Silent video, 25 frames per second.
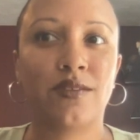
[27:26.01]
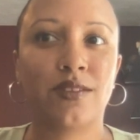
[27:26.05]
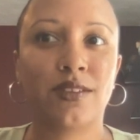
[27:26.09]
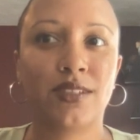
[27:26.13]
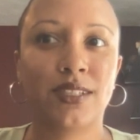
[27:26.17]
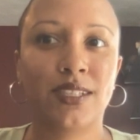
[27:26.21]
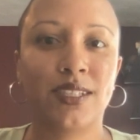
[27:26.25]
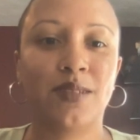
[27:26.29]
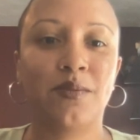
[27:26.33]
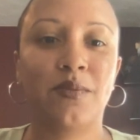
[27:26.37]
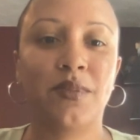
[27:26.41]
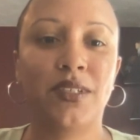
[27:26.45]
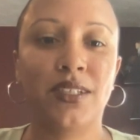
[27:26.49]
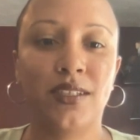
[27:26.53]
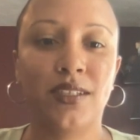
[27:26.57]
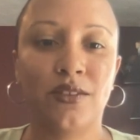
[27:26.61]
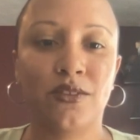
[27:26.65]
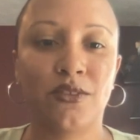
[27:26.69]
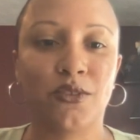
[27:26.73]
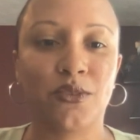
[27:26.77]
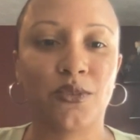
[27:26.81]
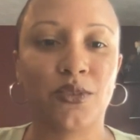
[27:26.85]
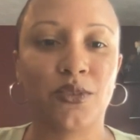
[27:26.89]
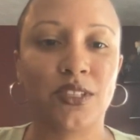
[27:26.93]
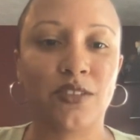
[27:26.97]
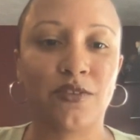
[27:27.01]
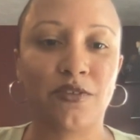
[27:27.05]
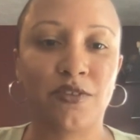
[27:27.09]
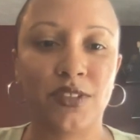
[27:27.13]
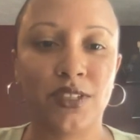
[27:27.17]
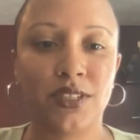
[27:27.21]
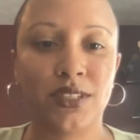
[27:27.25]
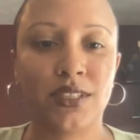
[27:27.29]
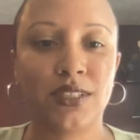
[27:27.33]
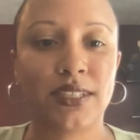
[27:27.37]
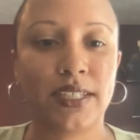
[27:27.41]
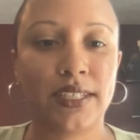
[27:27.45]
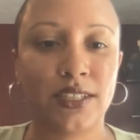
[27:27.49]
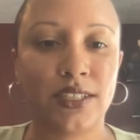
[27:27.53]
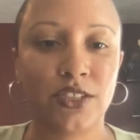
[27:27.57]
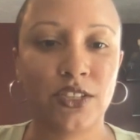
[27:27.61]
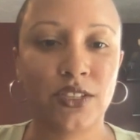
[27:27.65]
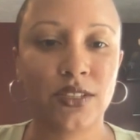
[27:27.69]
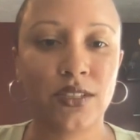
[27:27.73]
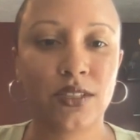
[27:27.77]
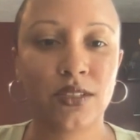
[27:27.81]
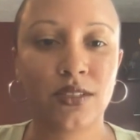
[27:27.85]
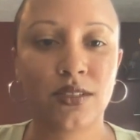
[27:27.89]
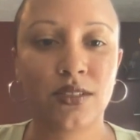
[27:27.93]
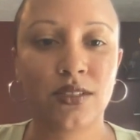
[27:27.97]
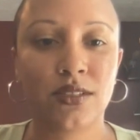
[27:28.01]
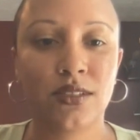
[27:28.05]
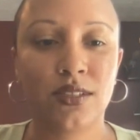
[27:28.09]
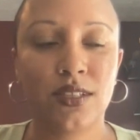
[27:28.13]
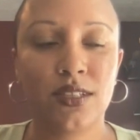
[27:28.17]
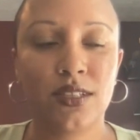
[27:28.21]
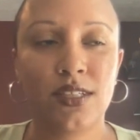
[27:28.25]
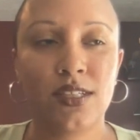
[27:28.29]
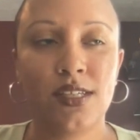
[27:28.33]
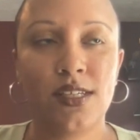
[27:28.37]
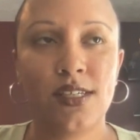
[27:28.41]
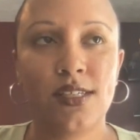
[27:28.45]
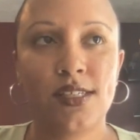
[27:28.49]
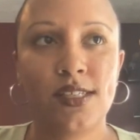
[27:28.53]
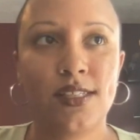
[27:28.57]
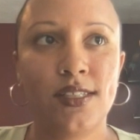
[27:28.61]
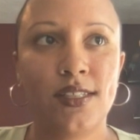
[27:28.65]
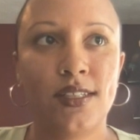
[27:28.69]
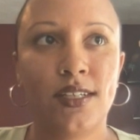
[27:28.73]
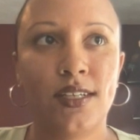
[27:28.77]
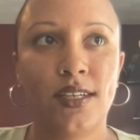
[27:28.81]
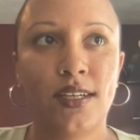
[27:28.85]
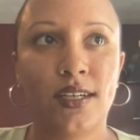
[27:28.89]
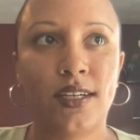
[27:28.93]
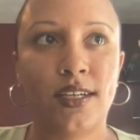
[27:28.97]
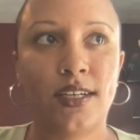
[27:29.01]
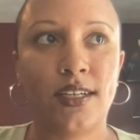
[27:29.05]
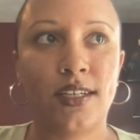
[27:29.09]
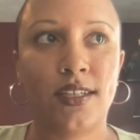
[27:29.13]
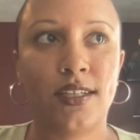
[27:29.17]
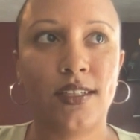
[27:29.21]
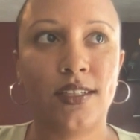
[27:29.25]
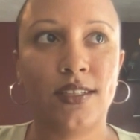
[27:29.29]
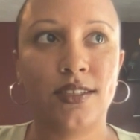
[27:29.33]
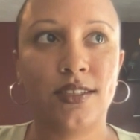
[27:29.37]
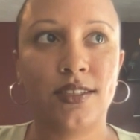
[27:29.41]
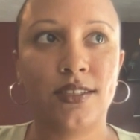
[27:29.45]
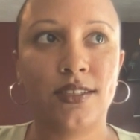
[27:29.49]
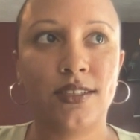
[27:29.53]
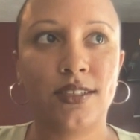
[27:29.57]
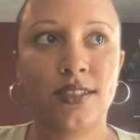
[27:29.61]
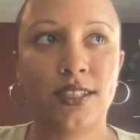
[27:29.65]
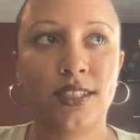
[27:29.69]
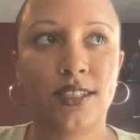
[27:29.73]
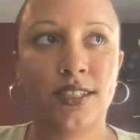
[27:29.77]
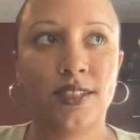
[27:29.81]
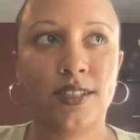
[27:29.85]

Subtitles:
seen me through different stages. And